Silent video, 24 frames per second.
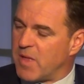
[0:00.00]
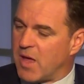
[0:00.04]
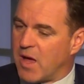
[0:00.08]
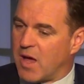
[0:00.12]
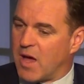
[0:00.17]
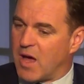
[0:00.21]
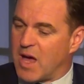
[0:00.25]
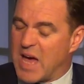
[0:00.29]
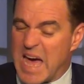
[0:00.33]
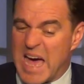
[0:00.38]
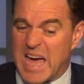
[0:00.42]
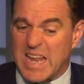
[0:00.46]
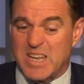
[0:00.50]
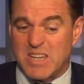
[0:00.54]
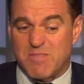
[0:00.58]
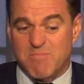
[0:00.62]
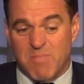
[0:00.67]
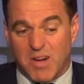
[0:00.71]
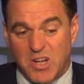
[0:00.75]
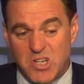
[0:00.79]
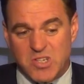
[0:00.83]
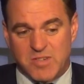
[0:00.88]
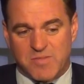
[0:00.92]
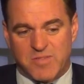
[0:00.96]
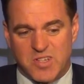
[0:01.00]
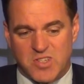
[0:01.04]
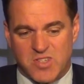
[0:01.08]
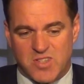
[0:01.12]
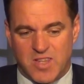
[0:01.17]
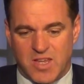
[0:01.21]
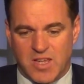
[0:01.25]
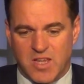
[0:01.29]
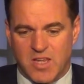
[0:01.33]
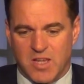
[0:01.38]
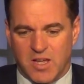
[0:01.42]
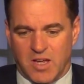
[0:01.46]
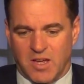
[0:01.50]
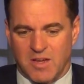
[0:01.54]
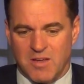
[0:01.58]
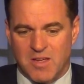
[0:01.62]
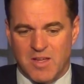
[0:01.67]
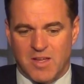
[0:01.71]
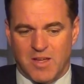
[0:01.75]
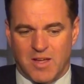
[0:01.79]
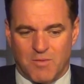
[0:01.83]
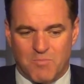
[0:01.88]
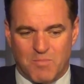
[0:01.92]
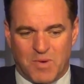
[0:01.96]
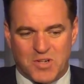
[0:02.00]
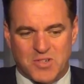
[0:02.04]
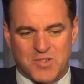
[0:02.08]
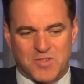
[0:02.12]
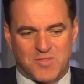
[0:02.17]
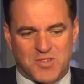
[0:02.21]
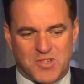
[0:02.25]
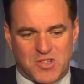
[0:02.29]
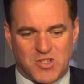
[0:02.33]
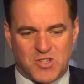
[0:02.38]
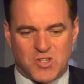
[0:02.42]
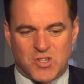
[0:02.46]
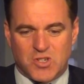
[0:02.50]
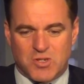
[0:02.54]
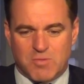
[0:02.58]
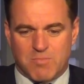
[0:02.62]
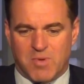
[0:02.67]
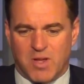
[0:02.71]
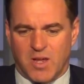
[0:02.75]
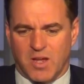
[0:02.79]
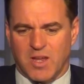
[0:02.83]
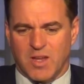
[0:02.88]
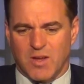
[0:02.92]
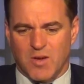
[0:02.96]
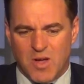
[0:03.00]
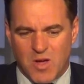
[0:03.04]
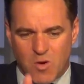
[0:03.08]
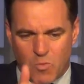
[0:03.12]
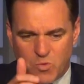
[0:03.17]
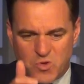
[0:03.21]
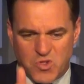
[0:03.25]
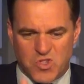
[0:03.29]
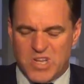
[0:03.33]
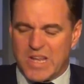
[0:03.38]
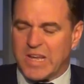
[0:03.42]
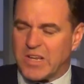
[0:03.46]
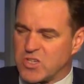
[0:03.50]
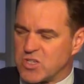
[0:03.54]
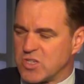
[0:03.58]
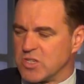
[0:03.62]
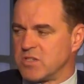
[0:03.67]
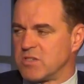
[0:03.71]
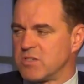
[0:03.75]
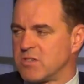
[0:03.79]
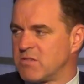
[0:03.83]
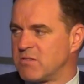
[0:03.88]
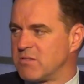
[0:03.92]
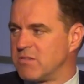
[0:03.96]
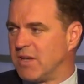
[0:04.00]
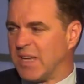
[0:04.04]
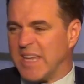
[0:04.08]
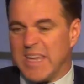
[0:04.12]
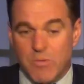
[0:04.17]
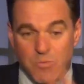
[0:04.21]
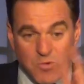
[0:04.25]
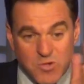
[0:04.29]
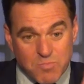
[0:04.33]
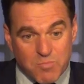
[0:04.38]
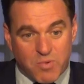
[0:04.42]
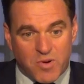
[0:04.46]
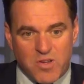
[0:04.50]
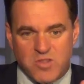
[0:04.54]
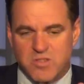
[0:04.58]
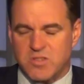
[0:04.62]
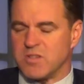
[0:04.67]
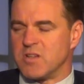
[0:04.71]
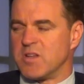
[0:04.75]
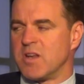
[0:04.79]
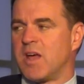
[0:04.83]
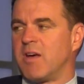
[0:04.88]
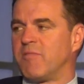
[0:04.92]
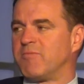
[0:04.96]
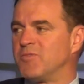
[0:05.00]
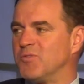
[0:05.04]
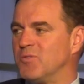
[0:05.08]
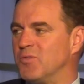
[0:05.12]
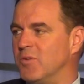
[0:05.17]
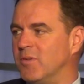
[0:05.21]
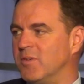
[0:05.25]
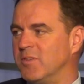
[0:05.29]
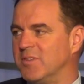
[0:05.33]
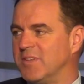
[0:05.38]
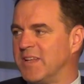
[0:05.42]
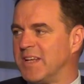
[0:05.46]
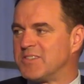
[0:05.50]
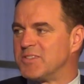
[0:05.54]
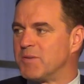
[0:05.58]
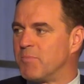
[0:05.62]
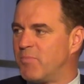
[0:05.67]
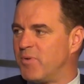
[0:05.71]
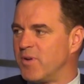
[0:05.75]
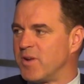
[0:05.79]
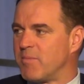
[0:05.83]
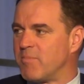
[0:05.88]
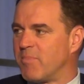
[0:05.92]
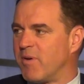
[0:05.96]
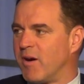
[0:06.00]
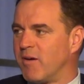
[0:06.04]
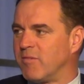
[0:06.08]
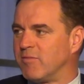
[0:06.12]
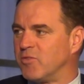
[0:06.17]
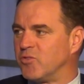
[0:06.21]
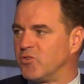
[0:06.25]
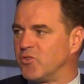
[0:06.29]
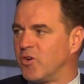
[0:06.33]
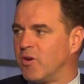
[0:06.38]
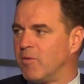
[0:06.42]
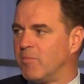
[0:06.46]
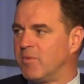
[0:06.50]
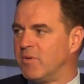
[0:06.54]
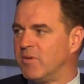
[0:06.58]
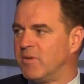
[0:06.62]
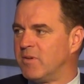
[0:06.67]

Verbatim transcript: Uh, and much of his thinking and much of the decision making was Nixon's. He was president, after all. That's a mm. pretty powerful job.